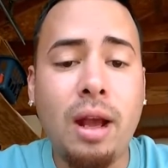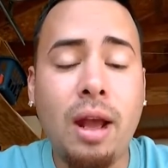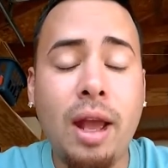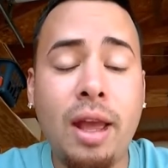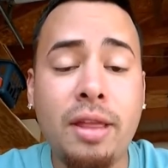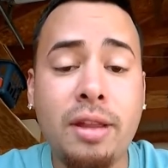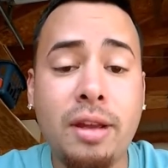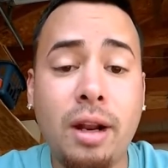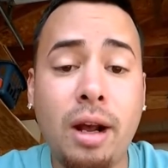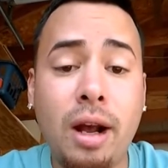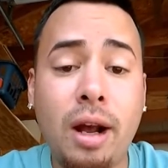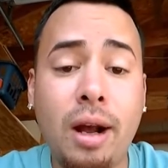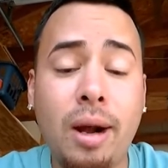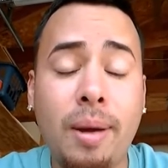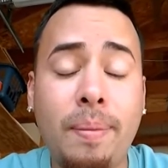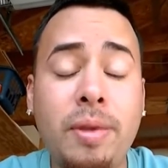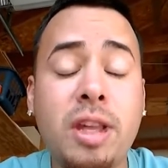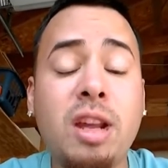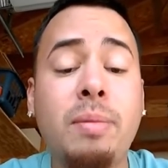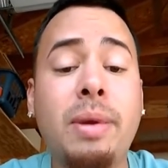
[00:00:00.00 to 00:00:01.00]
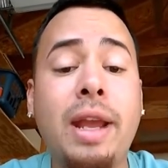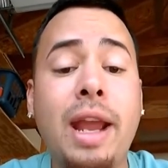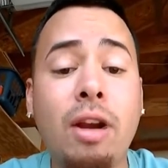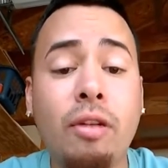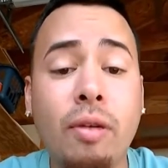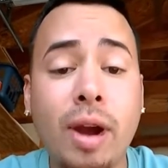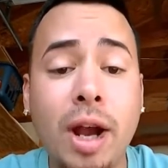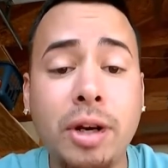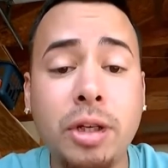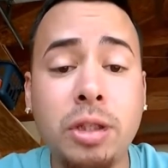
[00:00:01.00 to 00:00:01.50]
is gonna be
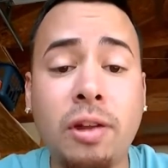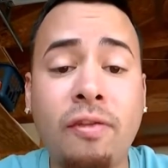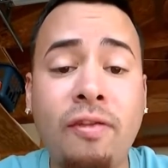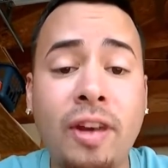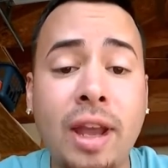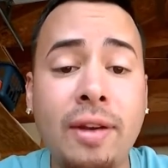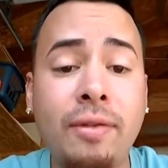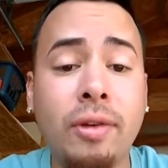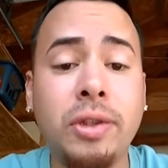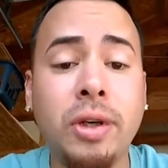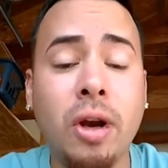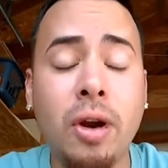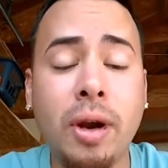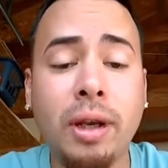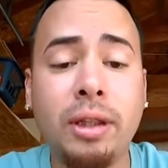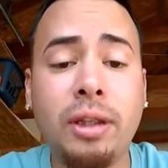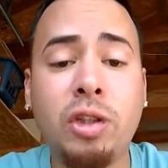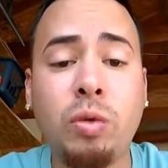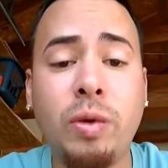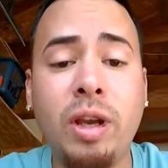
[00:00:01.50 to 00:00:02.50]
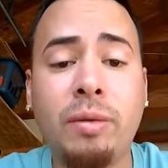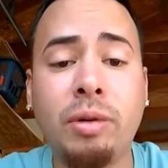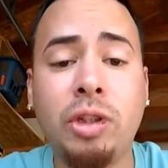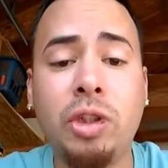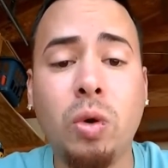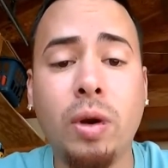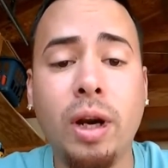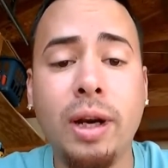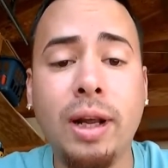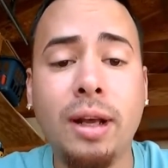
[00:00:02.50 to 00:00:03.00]
Aaron Rodgers' favorite target this week with
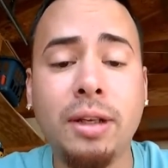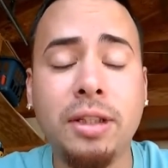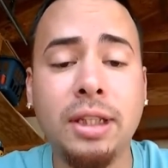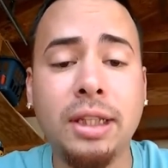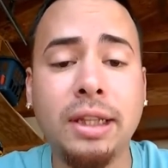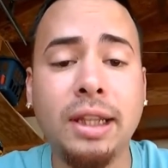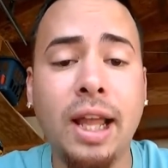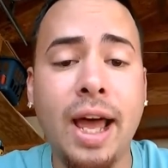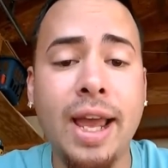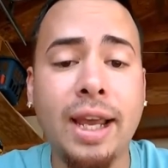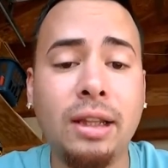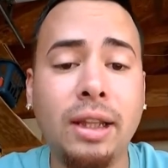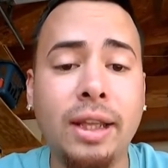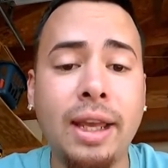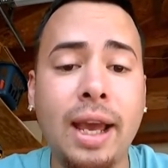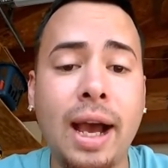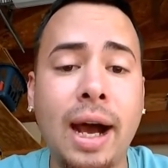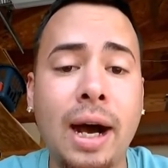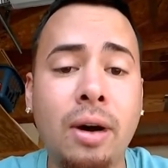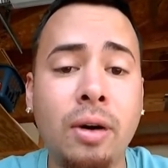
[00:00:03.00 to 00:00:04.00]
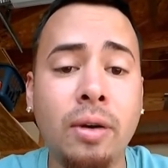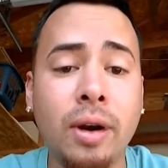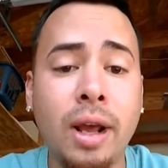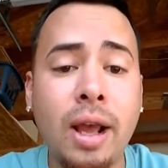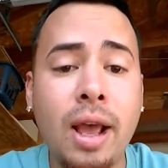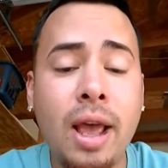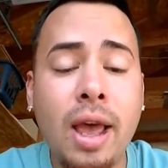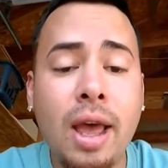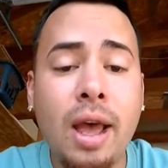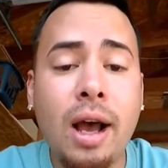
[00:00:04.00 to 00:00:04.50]
Jordy Nelson likely out.
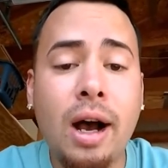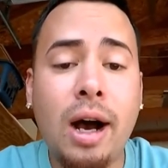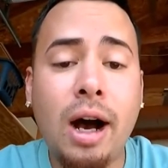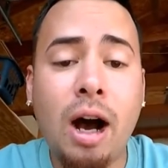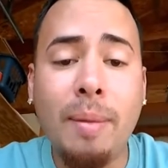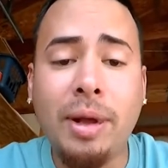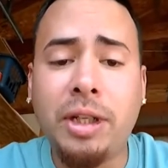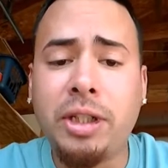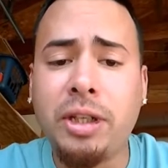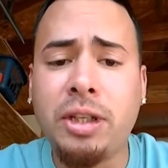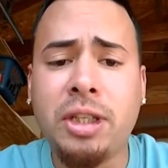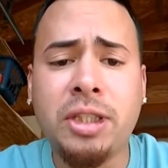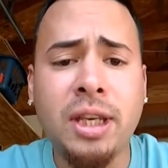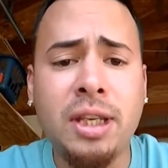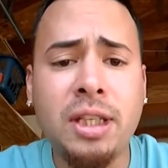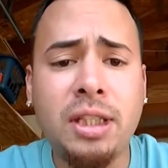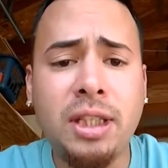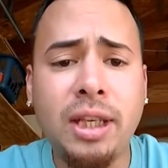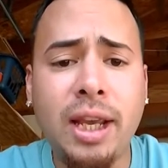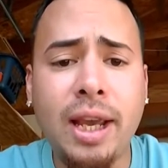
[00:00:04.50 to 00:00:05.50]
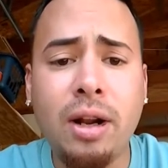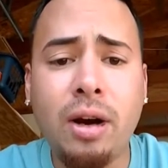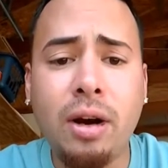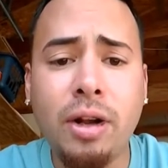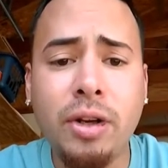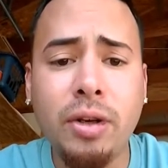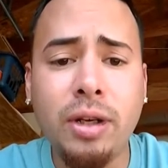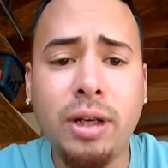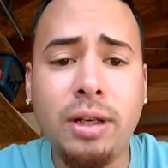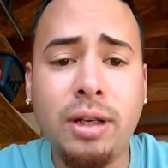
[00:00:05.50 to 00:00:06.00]
At just
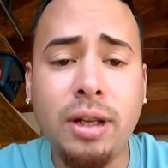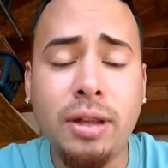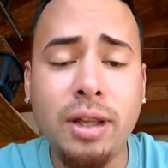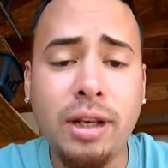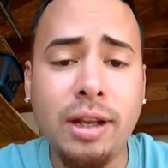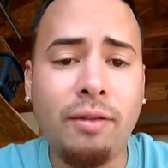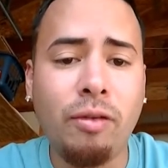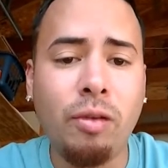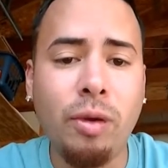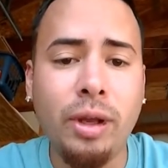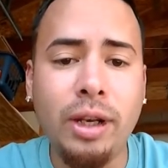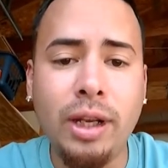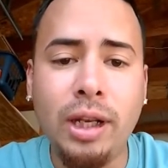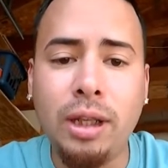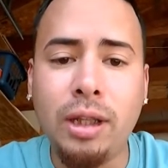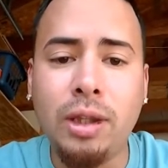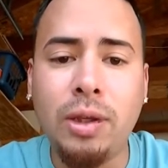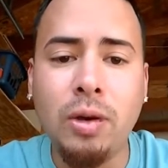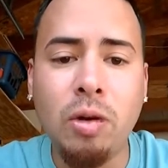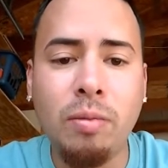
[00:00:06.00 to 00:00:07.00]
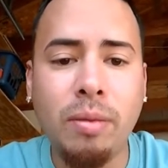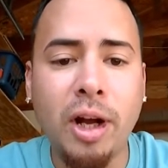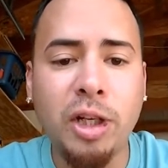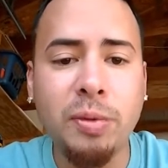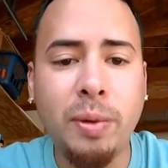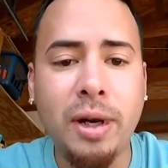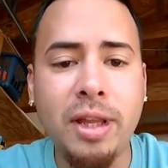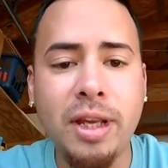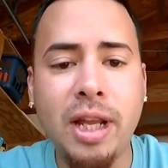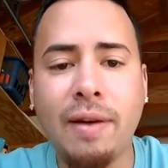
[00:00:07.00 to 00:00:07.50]
6,800, it doesn't even really need to do
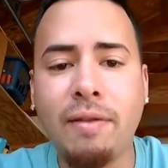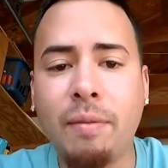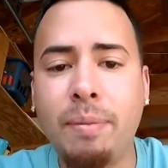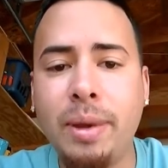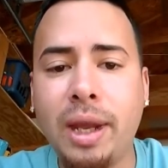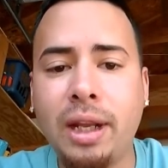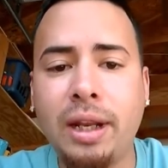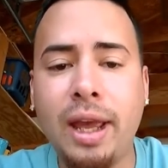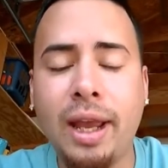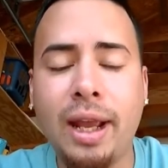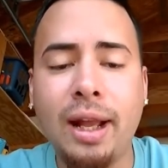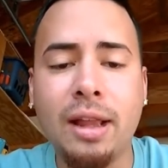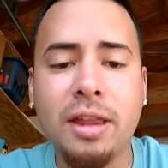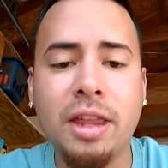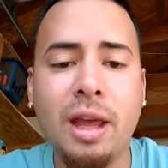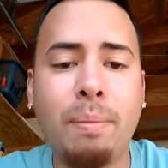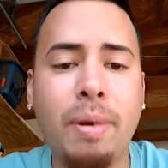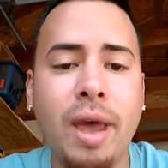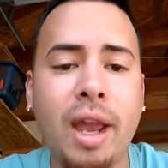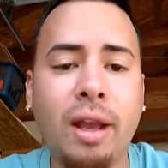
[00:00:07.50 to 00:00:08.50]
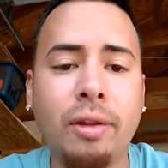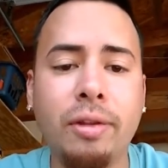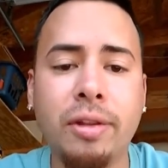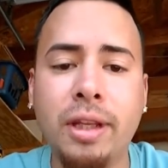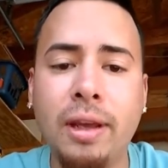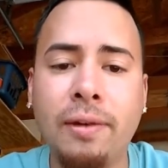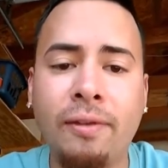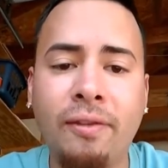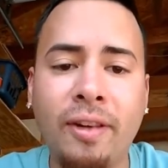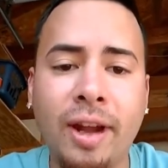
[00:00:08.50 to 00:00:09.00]
much, but he's gonna have a big day against that Bengals
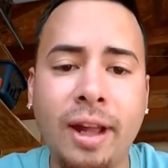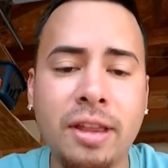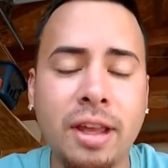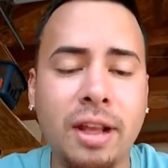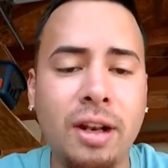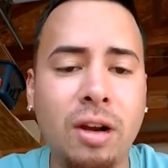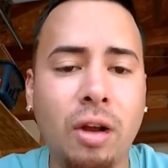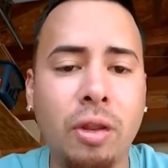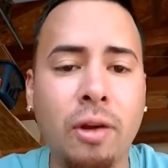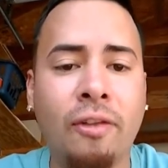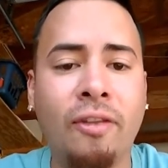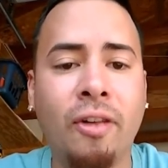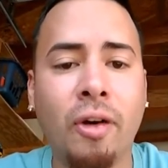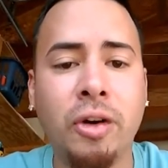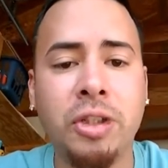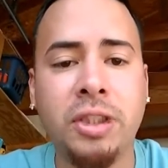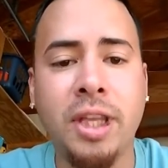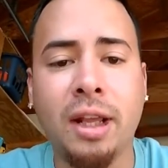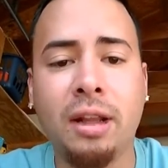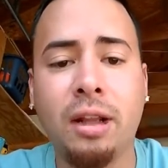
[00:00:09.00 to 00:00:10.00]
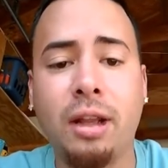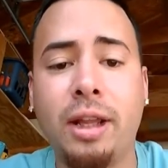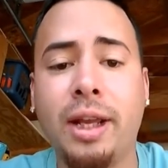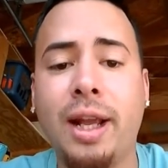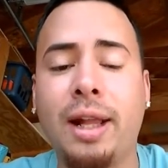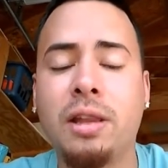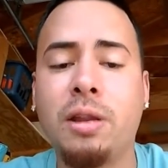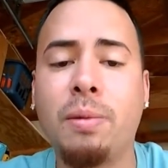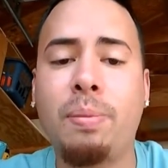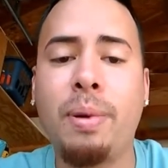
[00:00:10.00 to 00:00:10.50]
defense. I know they're first technically
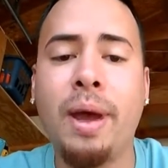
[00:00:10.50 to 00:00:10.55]
against the